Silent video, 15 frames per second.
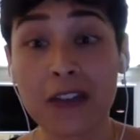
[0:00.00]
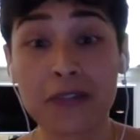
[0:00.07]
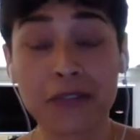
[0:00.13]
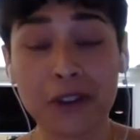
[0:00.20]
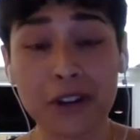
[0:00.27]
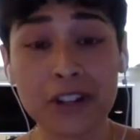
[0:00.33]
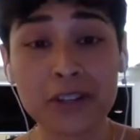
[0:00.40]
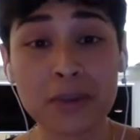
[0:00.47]

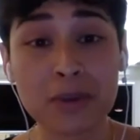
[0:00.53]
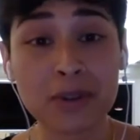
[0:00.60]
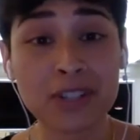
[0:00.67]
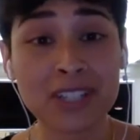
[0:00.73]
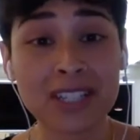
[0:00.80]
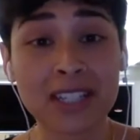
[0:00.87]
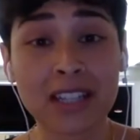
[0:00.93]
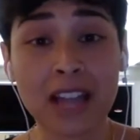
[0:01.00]
First, we would
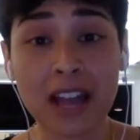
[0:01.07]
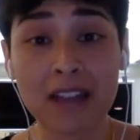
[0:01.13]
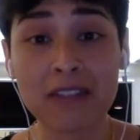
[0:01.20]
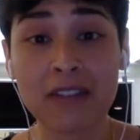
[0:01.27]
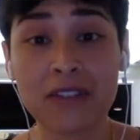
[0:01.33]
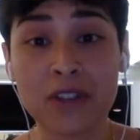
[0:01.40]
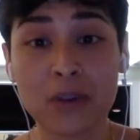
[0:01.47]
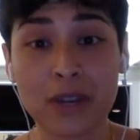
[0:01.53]
just love
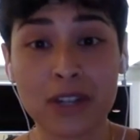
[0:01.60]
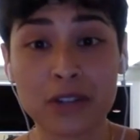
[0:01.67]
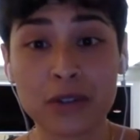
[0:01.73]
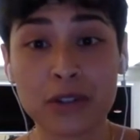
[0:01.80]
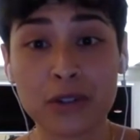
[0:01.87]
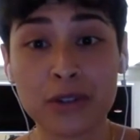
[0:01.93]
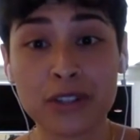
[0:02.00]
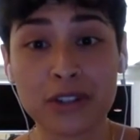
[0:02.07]
if you
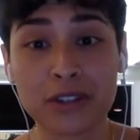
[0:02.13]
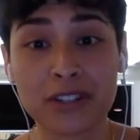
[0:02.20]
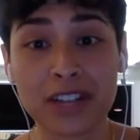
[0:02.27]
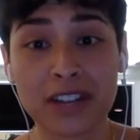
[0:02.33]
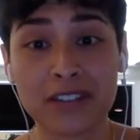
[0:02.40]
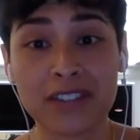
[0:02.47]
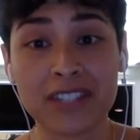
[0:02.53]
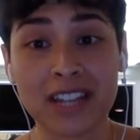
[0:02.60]
introduced
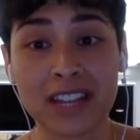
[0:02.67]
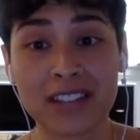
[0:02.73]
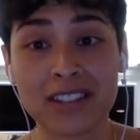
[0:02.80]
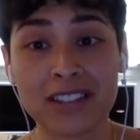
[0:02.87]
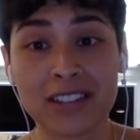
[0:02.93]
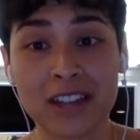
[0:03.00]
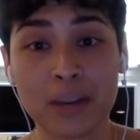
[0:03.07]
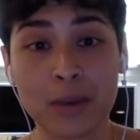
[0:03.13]
yourselves to us
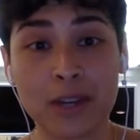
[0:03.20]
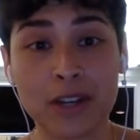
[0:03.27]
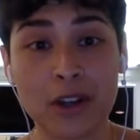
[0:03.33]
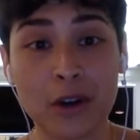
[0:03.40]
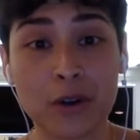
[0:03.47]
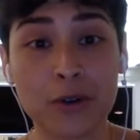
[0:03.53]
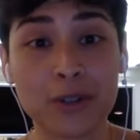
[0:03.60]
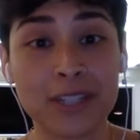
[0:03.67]
so that we
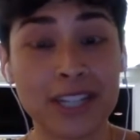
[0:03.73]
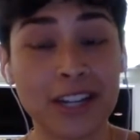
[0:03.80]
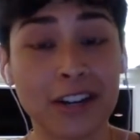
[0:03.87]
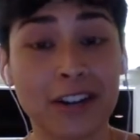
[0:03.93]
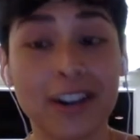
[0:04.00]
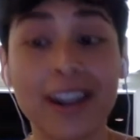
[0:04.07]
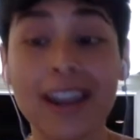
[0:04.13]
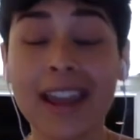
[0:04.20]
know who's here